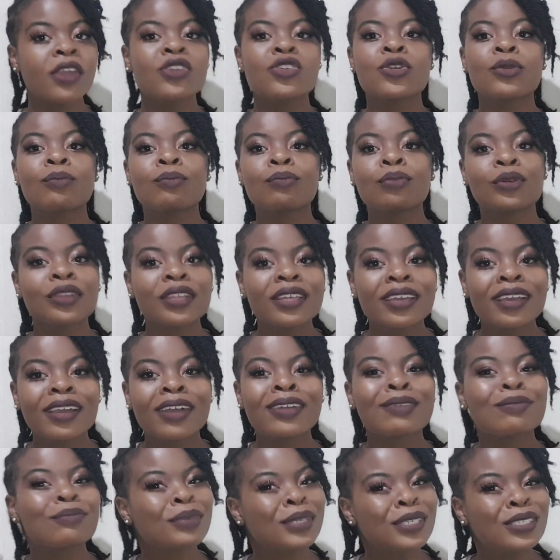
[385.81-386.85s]
you're pulling
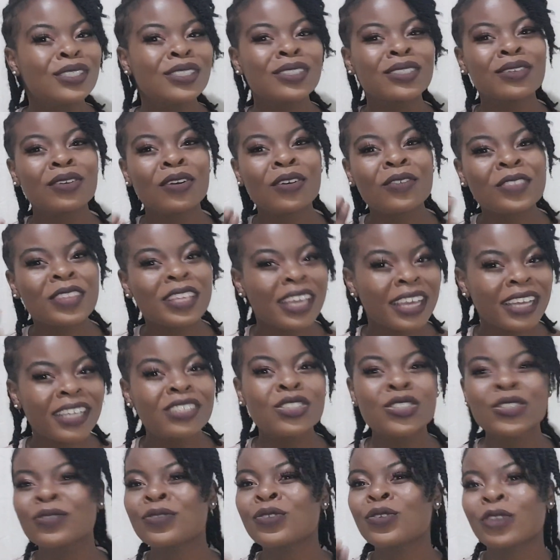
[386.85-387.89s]
out a piece of the
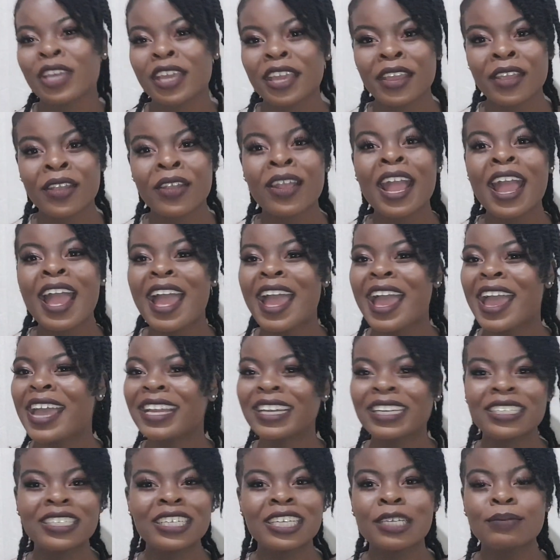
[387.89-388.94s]
ends of your hair
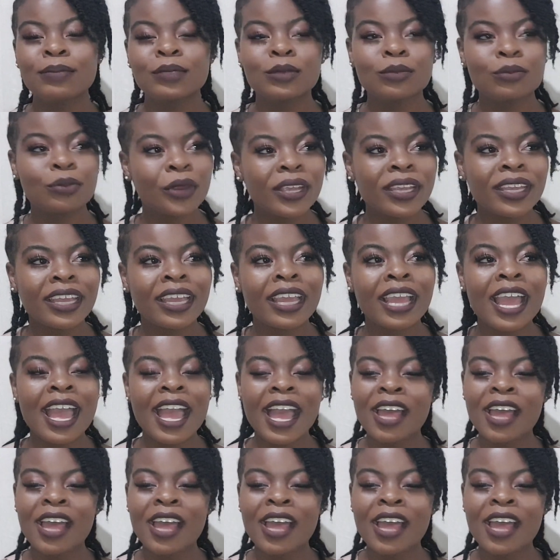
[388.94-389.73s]
and it keeps breaking.